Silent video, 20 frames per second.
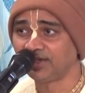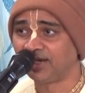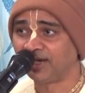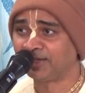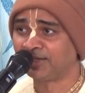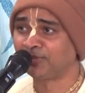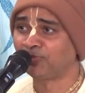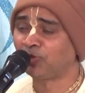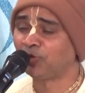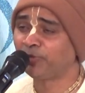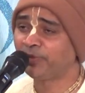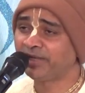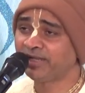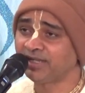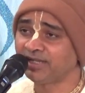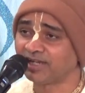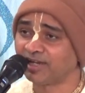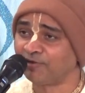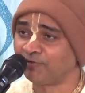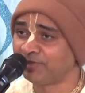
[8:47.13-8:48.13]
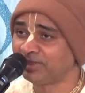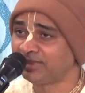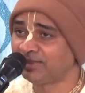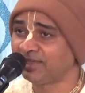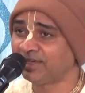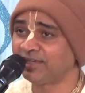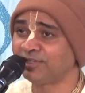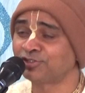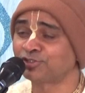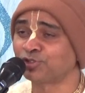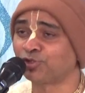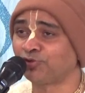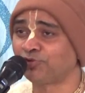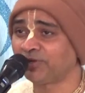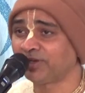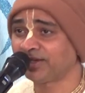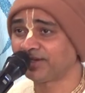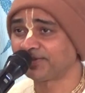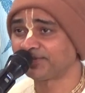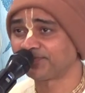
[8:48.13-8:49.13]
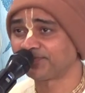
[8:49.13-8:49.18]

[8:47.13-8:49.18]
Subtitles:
And the moment avidya is over,